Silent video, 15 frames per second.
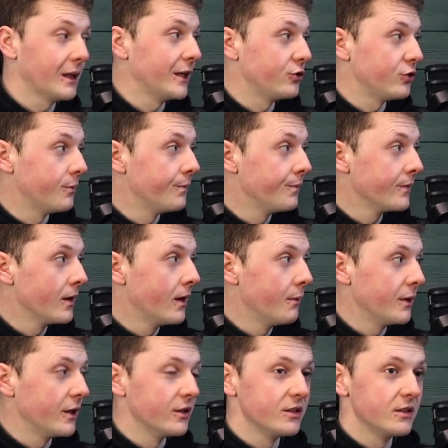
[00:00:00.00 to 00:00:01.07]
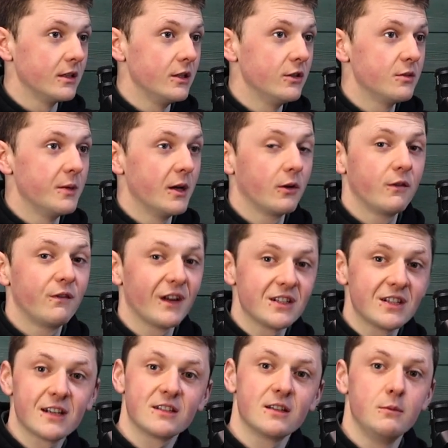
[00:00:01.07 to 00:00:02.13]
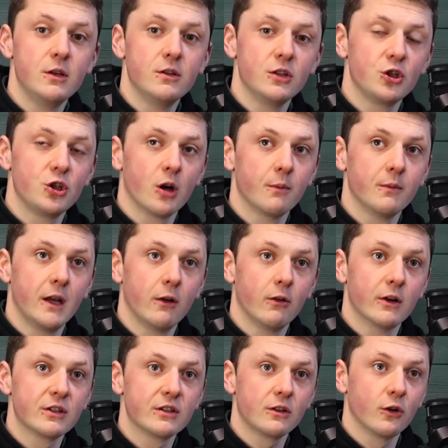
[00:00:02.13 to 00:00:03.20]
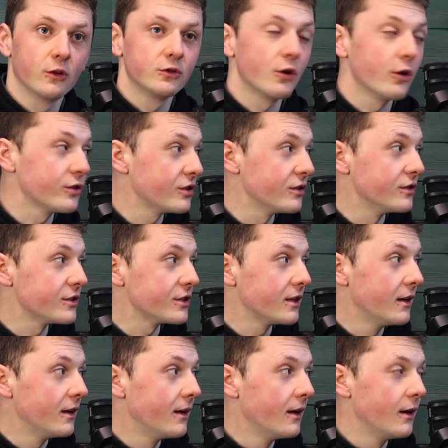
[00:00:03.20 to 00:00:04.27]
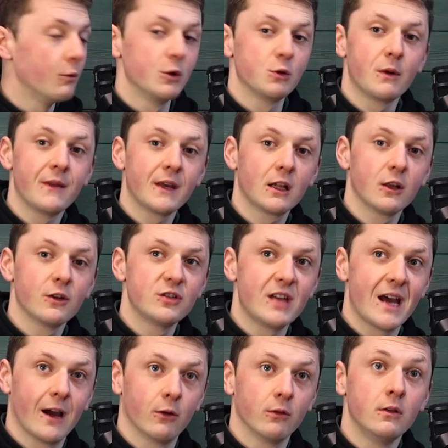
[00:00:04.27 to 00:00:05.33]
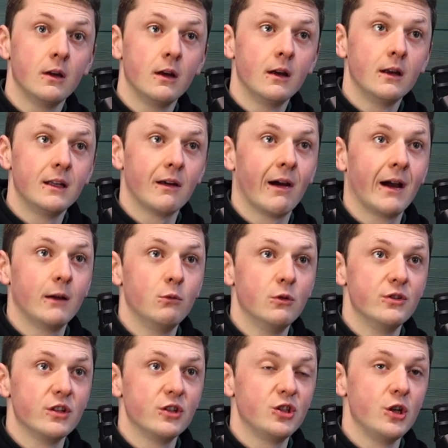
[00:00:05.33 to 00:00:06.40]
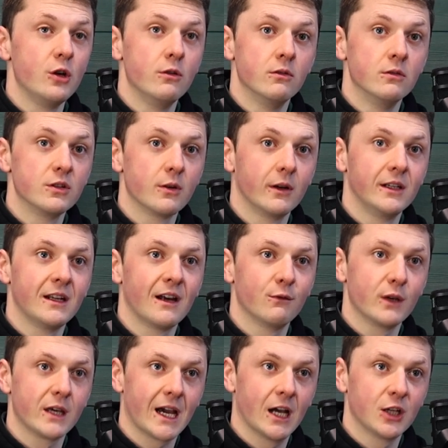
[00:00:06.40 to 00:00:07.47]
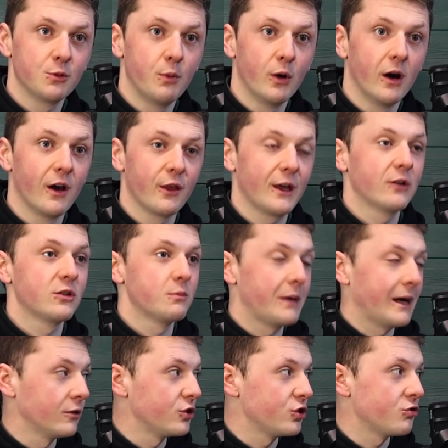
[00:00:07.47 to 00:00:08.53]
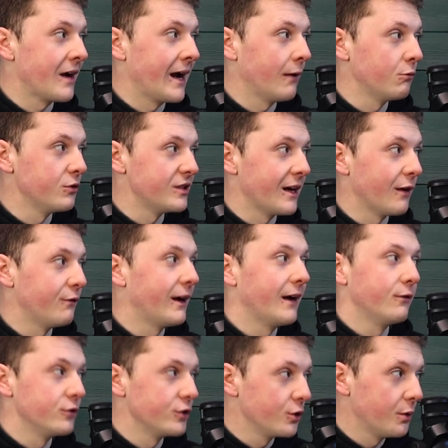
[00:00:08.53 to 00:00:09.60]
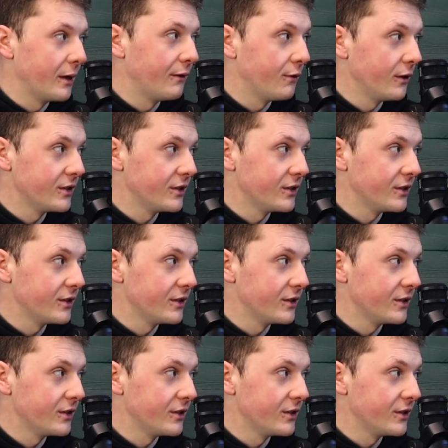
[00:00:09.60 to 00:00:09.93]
plectrum. Because there used to be a fantastic music shop near us called Dawson's, which when they closed down, now I was a student, so I didn't have the cash, but £1,000 Strat was now £500, for